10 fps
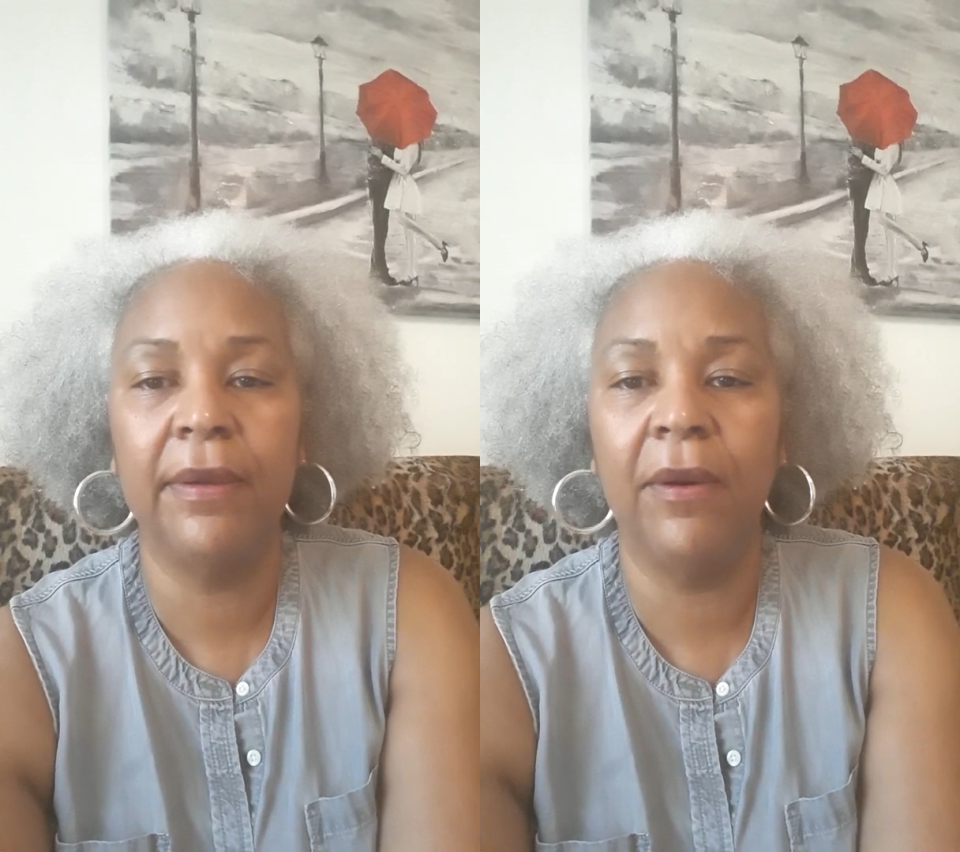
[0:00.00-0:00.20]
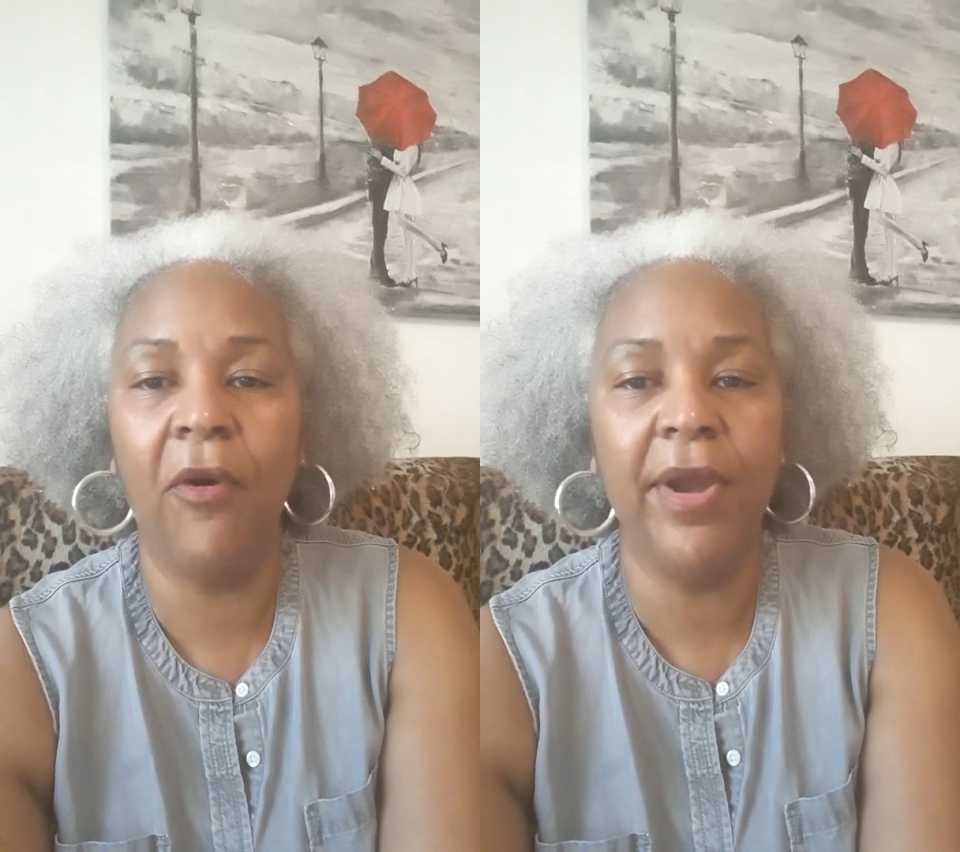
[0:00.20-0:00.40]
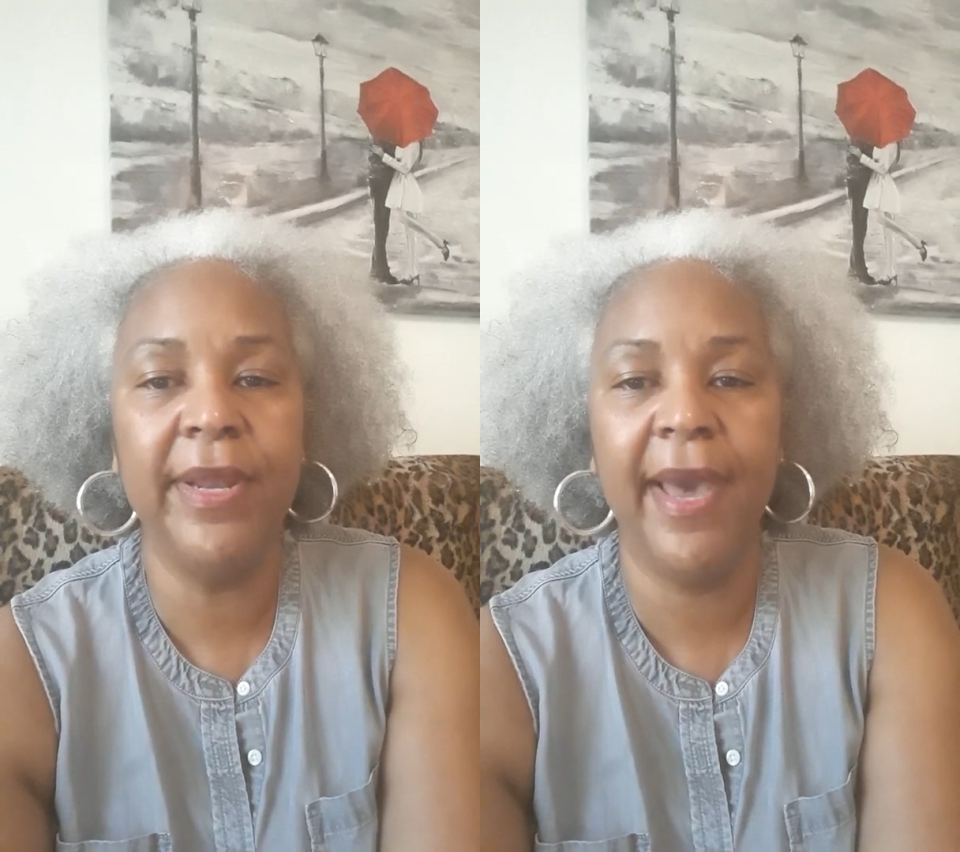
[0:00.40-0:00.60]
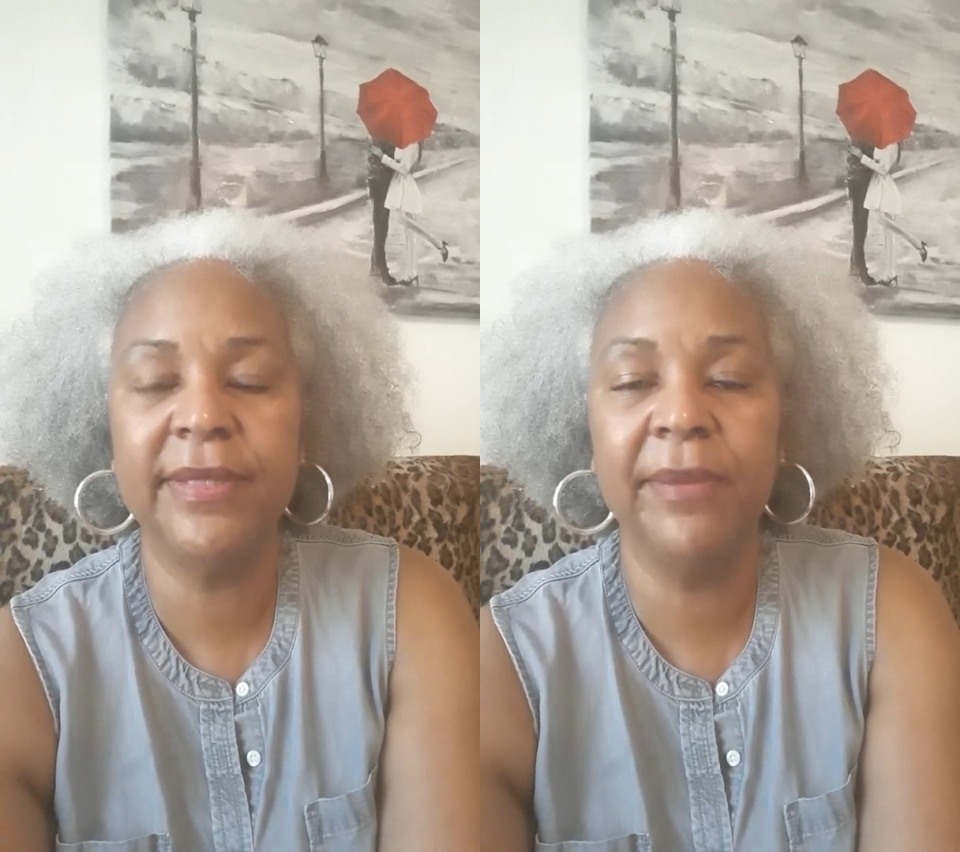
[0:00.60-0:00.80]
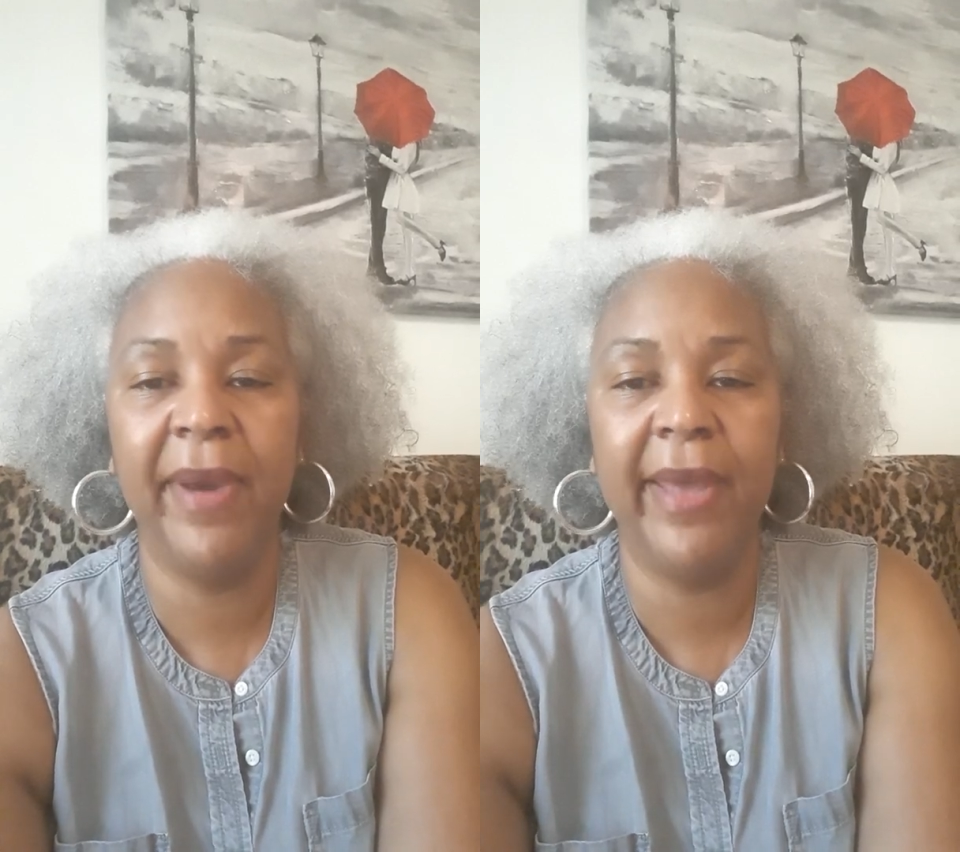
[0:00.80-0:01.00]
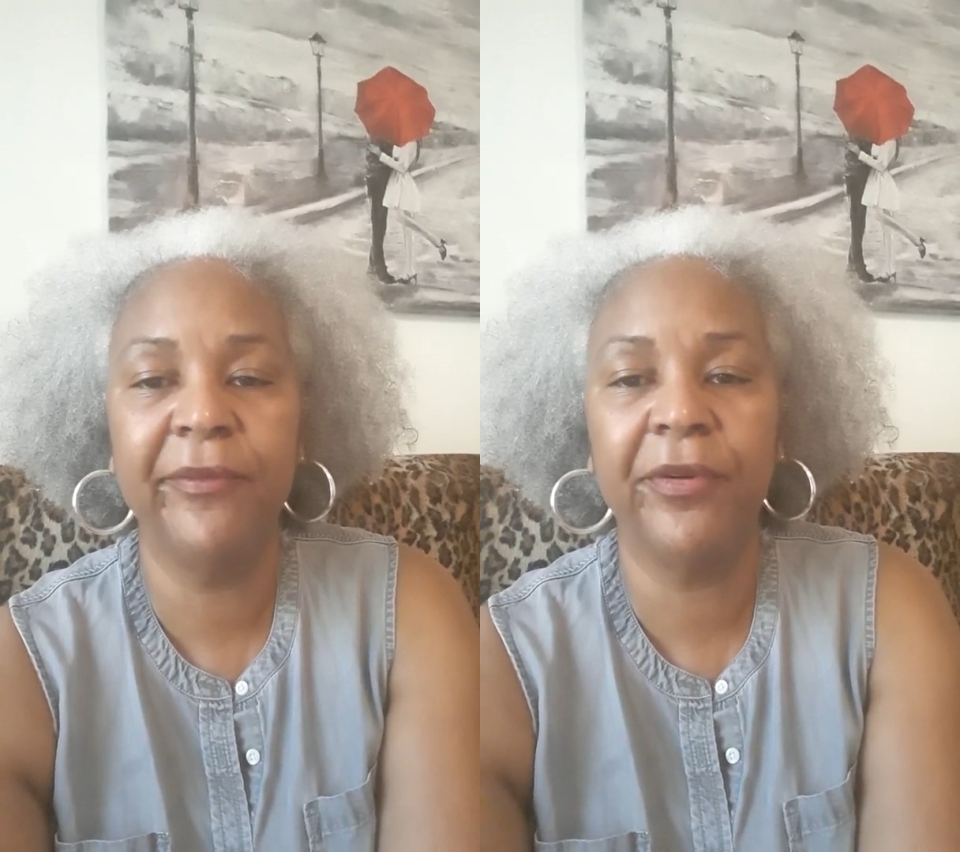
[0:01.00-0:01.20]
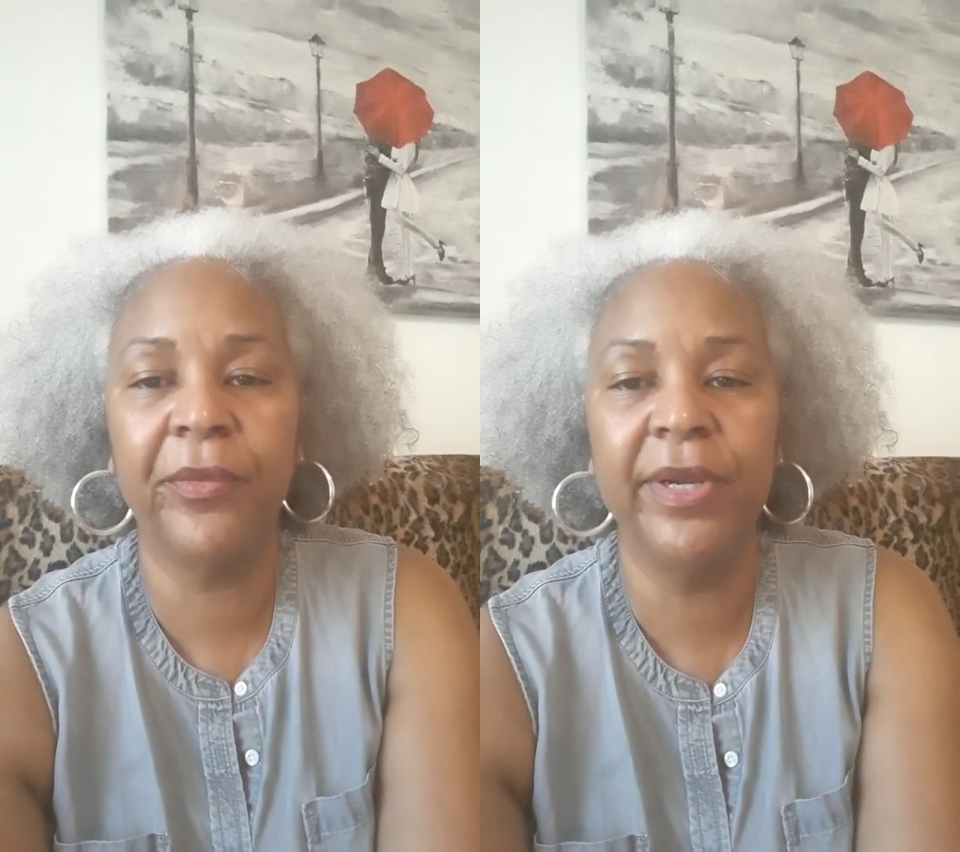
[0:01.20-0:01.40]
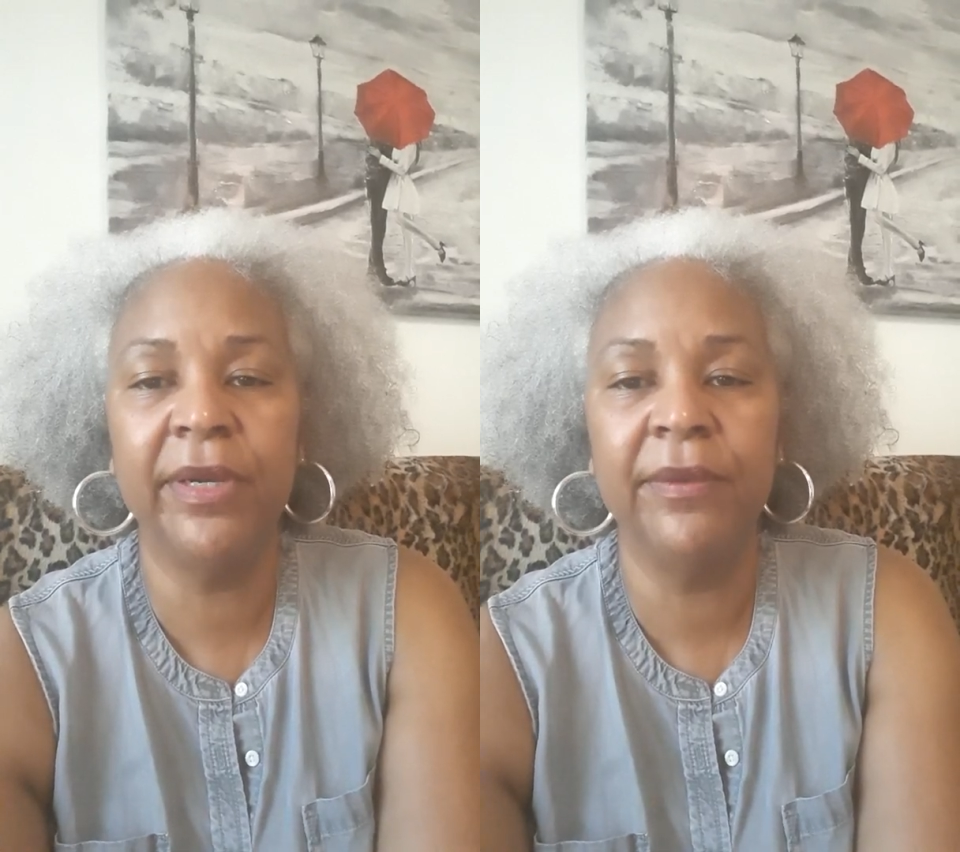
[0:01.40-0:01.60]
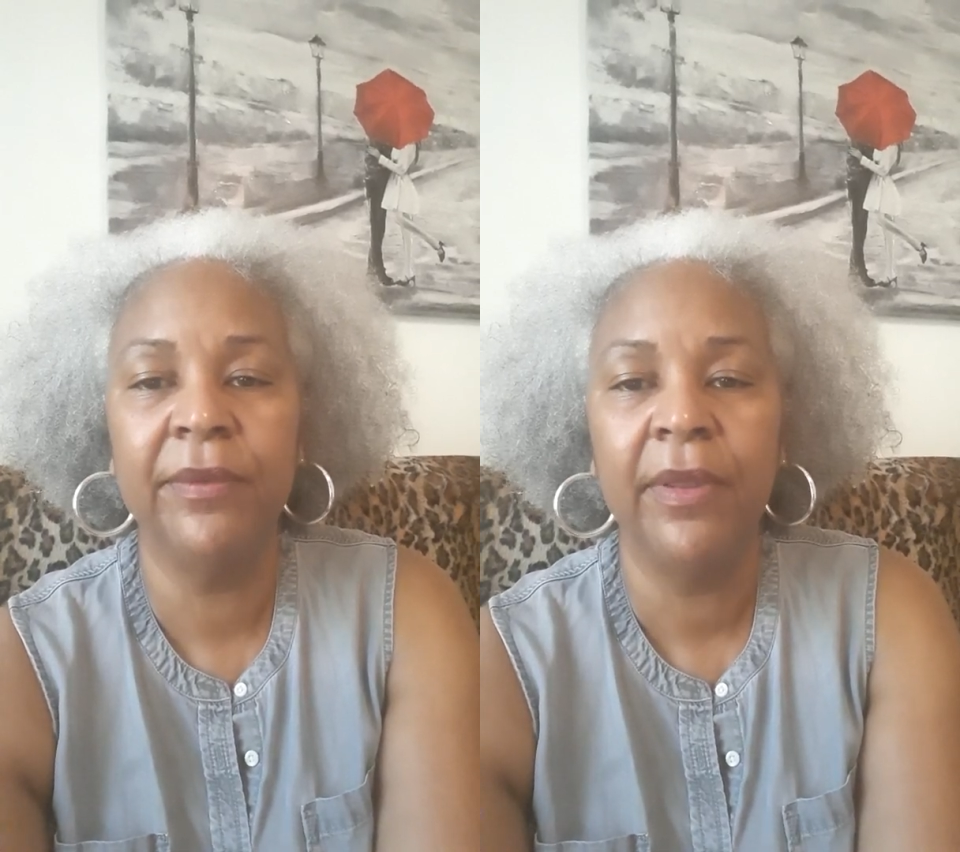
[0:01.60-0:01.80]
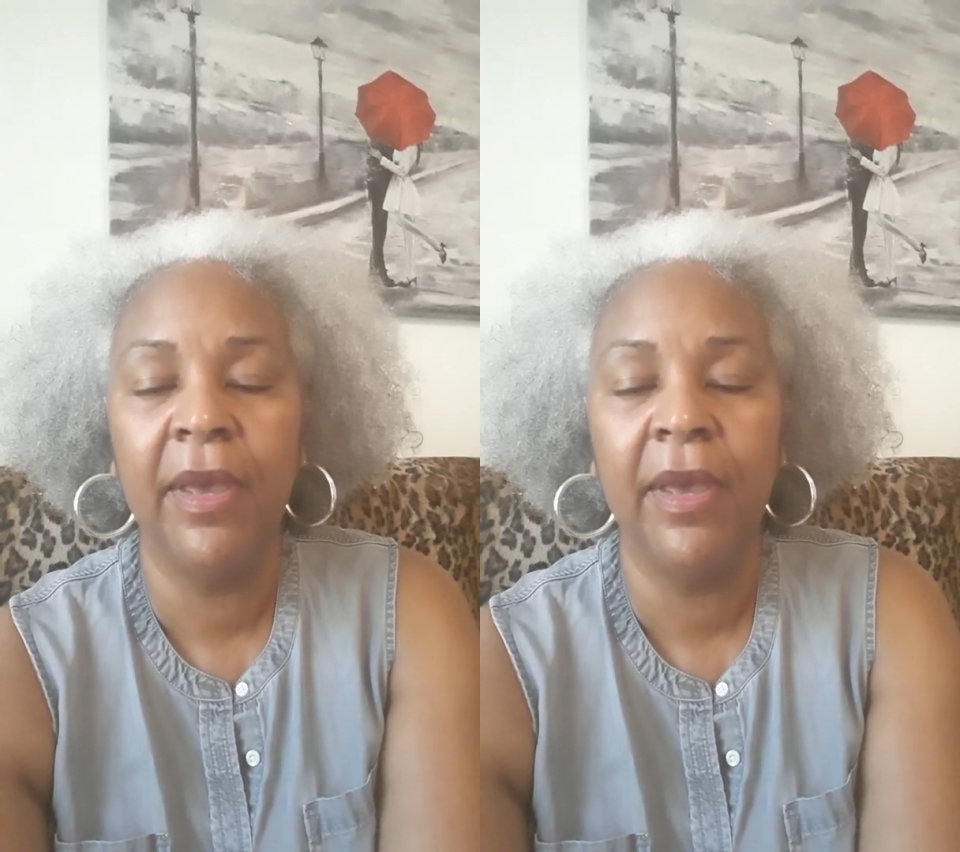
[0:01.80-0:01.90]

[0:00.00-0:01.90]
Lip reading: organized about it for real.